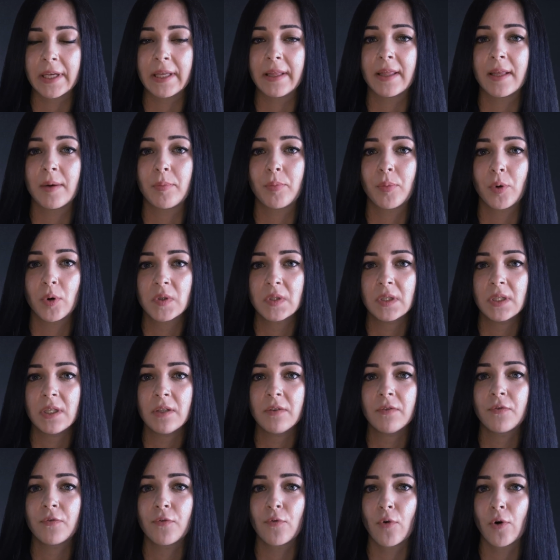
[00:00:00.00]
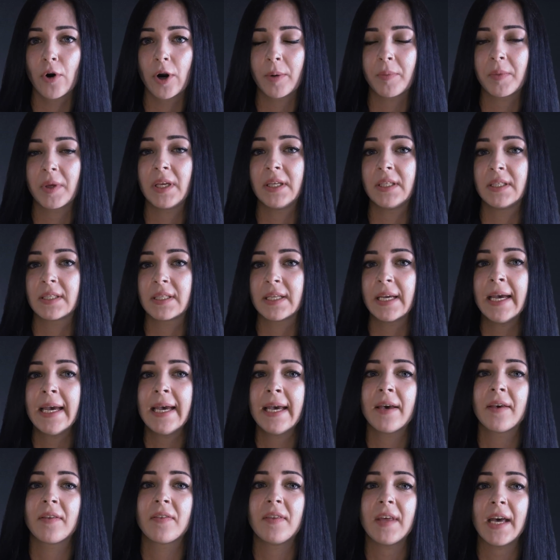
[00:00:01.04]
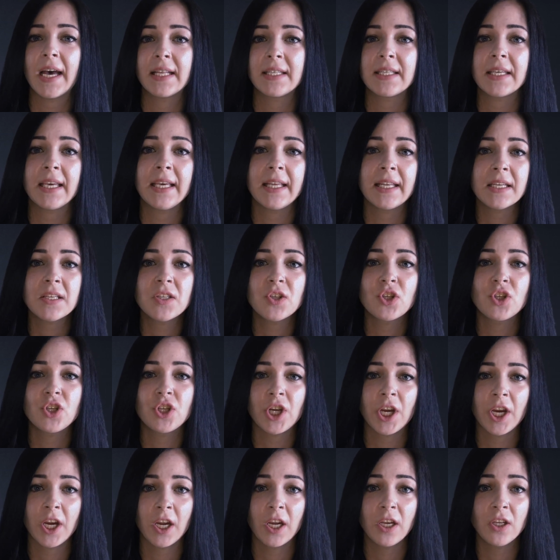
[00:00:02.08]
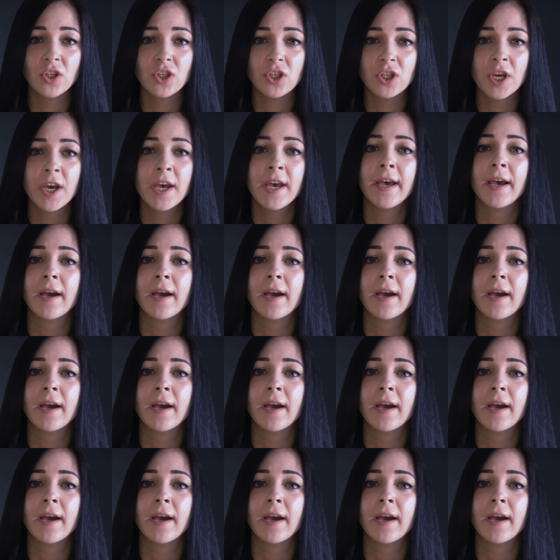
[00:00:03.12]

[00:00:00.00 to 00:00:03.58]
in the positive form is that it is changed